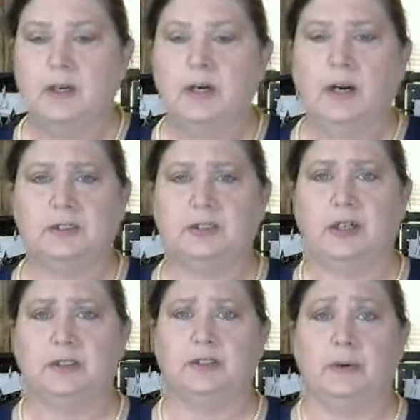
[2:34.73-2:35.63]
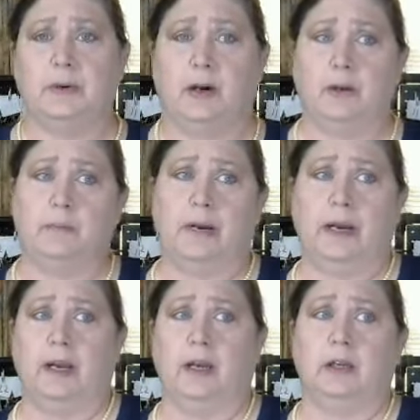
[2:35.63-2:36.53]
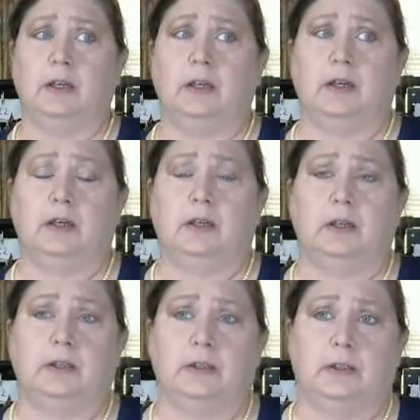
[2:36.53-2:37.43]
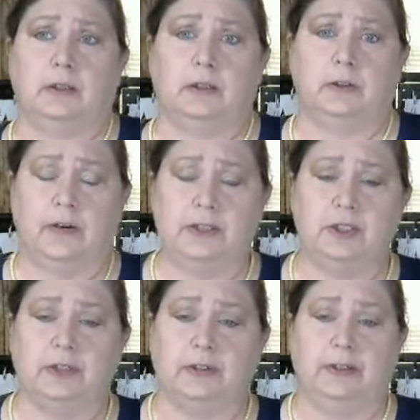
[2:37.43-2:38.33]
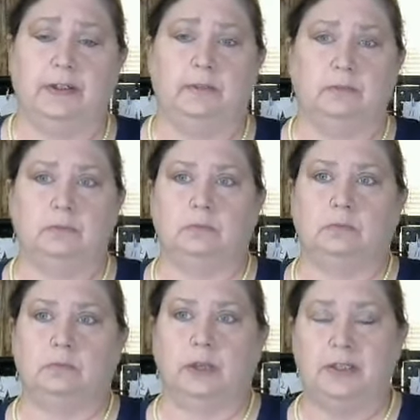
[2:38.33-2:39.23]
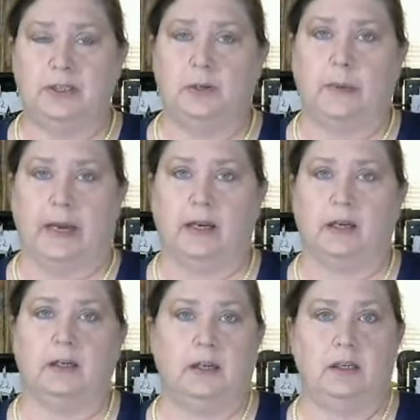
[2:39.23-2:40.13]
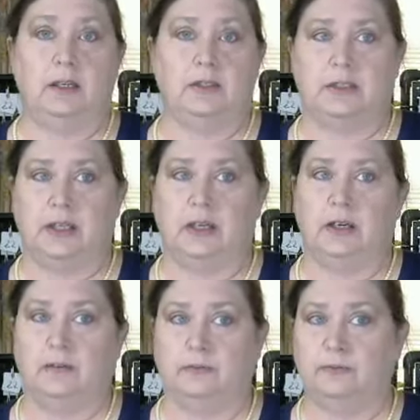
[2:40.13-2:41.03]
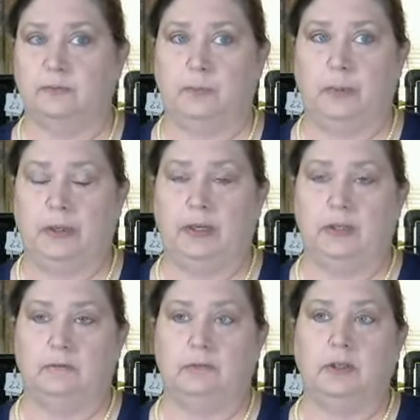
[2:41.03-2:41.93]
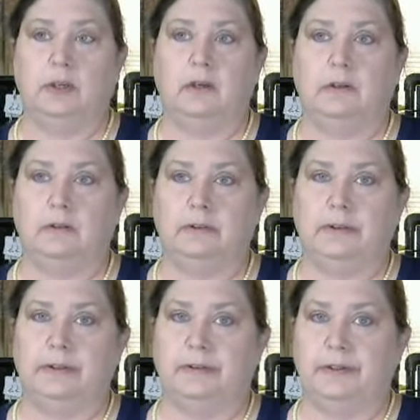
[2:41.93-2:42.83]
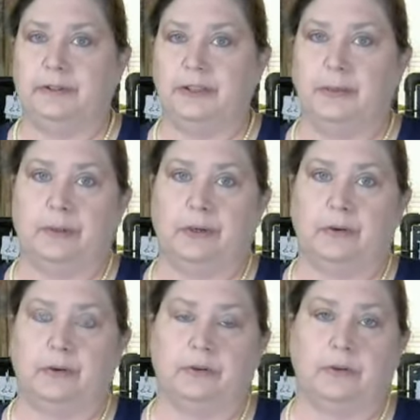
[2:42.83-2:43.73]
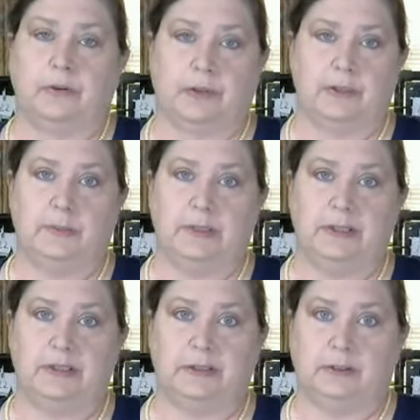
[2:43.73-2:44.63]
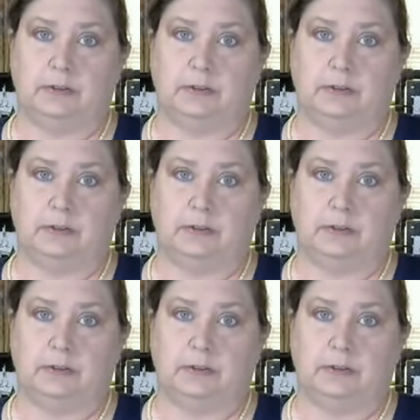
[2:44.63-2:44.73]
I started sewing all of my grandchildren a tote bag, and instead of putting, your typical Christmas